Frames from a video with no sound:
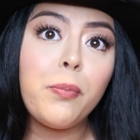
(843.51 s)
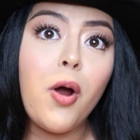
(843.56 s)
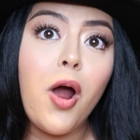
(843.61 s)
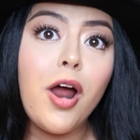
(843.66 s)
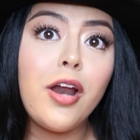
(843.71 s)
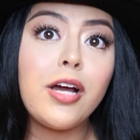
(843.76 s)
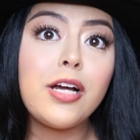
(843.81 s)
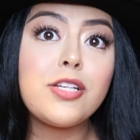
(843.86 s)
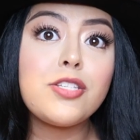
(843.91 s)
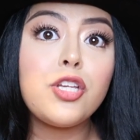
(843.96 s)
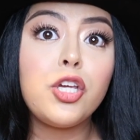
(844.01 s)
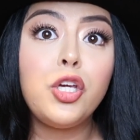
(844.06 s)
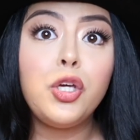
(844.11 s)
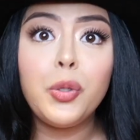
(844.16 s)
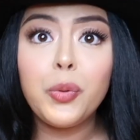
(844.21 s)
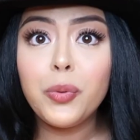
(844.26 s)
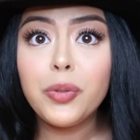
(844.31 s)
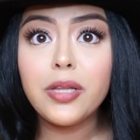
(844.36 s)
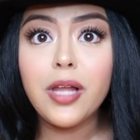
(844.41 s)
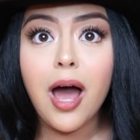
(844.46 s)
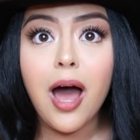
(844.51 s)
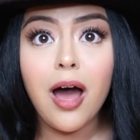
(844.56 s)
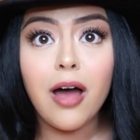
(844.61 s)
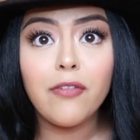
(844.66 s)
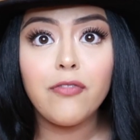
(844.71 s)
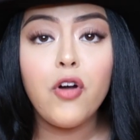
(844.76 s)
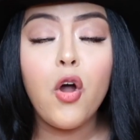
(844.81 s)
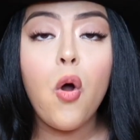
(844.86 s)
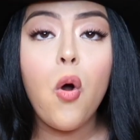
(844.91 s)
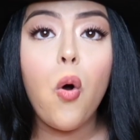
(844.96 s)
products you
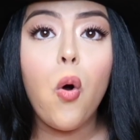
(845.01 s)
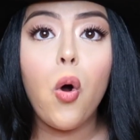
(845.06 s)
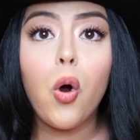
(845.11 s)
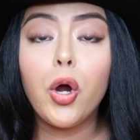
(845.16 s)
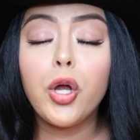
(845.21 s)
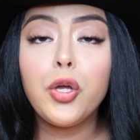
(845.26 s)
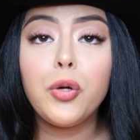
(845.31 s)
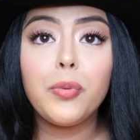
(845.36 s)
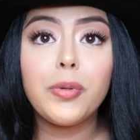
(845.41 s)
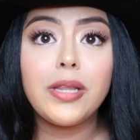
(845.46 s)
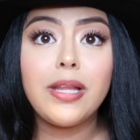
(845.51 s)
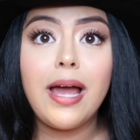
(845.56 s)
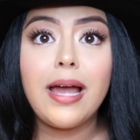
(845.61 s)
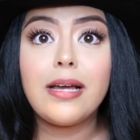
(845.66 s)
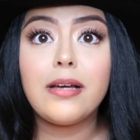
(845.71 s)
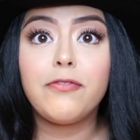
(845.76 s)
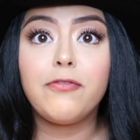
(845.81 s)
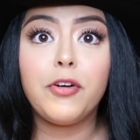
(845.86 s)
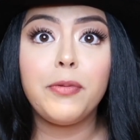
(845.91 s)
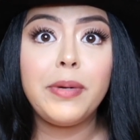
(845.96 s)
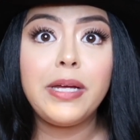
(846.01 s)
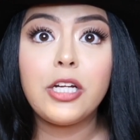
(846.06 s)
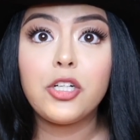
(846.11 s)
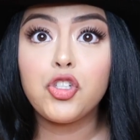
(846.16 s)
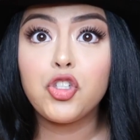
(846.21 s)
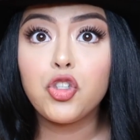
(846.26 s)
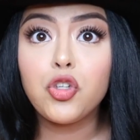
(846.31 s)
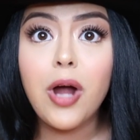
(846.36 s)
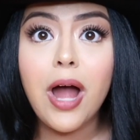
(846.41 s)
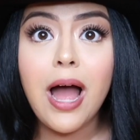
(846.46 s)
love or you would like for me to
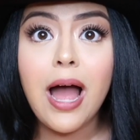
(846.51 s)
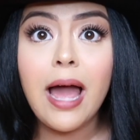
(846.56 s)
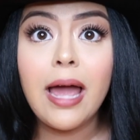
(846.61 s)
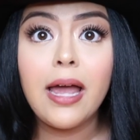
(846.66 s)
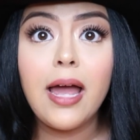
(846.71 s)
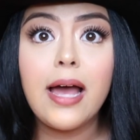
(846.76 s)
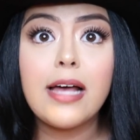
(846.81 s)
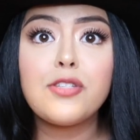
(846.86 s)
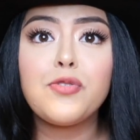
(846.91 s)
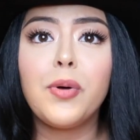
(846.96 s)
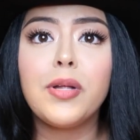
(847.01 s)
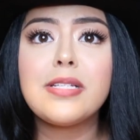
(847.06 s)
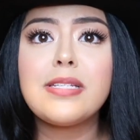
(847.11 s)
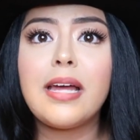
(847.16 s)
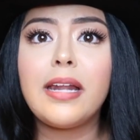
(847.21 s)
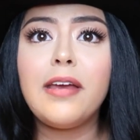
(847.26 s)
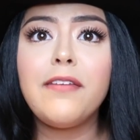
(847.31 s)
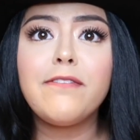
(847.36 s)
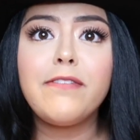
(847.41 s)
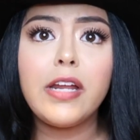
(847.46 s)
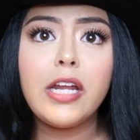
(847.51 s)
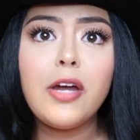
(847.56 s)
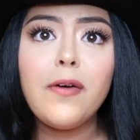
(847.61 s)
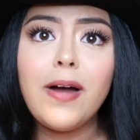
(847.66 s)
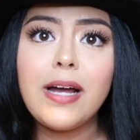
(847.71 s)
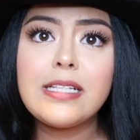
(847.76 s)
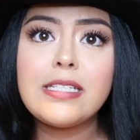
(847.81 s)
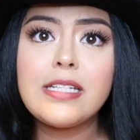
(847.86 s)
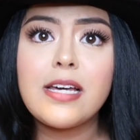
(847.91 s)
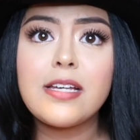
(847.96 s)
try, as well as any video
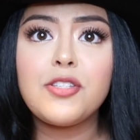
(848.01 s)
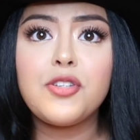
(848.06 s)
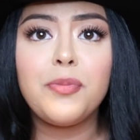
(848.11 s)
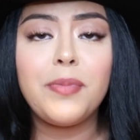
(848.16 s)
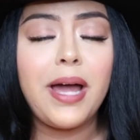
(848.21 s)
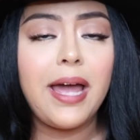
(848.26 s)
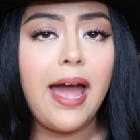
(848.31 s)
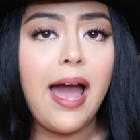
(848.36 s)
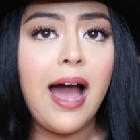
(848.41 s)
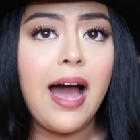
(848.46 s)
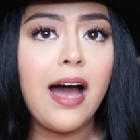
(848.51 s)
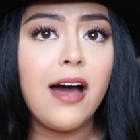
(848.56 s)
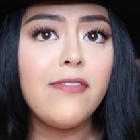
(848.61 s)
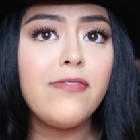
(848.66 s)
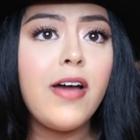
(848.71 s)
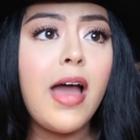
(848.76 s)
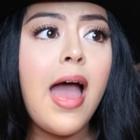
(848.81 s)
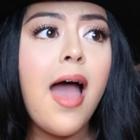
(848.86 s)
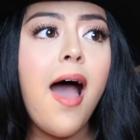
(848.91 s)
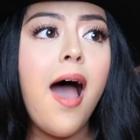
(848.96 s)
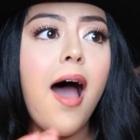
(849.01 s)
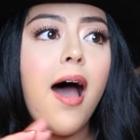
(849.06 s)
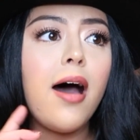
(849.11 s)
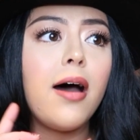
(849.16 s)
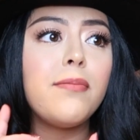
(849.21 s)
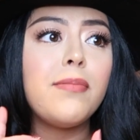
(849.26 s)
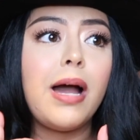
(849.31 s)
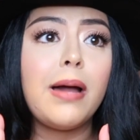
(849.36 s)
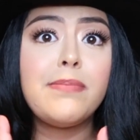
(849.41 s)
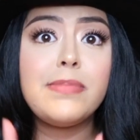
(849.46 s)
ideas you might have.
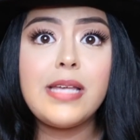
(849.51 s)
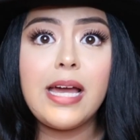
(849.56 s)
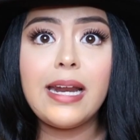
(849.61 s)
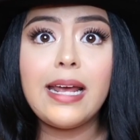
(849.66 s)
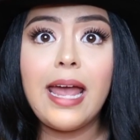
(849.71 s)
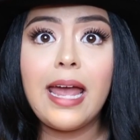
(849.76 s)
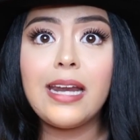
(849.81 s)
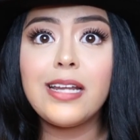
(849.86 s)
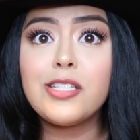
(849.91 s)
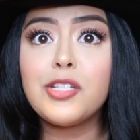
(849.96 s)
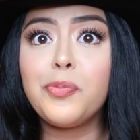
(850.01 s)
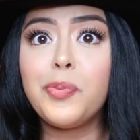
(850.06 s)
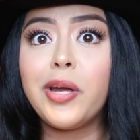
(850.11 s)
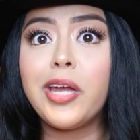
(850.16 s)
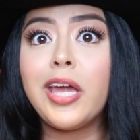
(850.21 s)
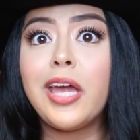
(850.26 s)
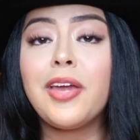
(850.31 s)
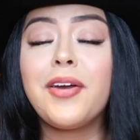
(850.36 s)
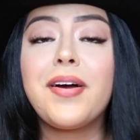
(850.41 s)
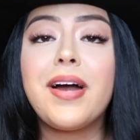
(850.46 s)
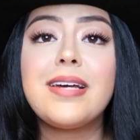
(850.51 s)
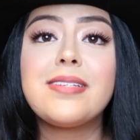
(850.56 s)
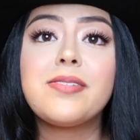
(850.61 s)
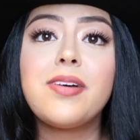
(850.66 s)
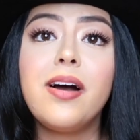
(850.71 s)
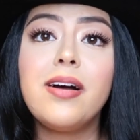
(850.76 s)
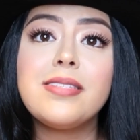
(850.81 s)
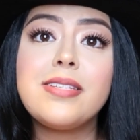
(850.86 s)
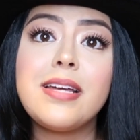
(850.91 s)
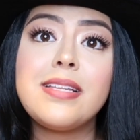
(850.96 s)
I'm dedicated to bringing you guys
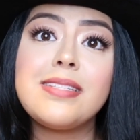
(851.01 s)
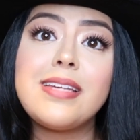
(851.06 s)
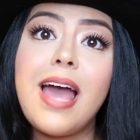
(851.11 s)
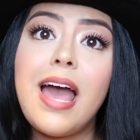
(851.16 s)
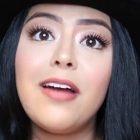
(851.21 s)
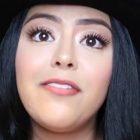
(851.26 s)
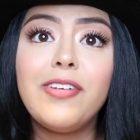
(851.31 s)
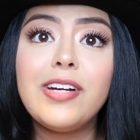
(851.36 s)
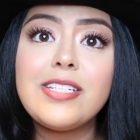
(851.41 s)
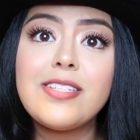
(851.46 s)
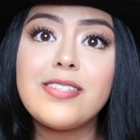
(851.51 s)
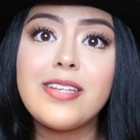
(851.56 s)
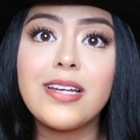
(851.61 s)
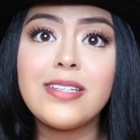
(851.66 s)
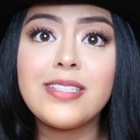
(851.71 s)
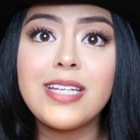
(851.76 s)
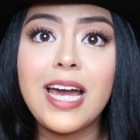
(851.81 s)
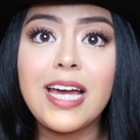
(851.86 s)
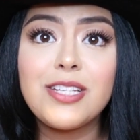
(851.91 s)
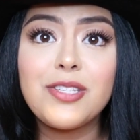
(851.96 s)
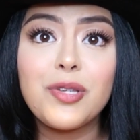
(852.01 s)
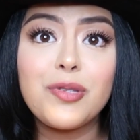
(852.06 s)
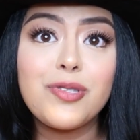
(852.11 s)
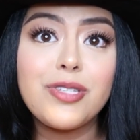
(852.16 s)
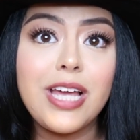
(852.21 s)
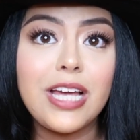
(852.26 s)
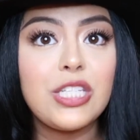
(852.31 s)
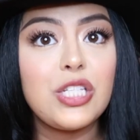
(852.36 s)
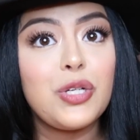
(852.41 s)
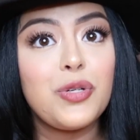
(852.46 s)
content every Sunday, so
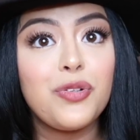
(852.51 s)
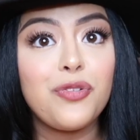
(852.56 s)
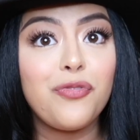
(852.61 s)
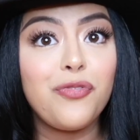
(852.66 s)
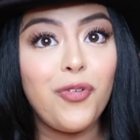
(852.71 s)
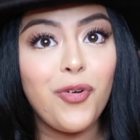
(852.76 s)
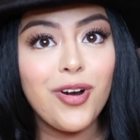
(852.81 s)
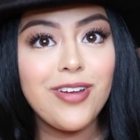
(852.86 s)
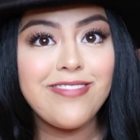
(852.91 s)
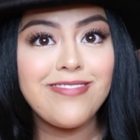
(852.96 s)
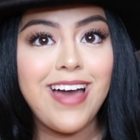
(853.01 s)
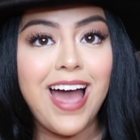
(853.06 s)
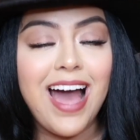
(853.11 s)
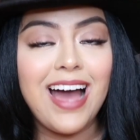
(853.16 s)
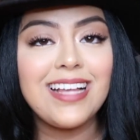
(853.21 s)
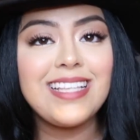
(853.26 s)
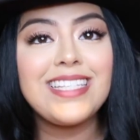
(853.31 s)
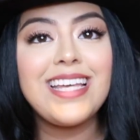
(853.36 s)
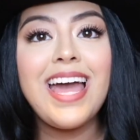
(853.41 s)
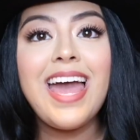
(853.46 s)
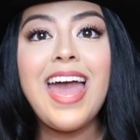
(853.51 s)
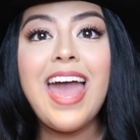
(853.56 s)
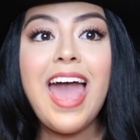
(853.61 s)
stay tuned for that.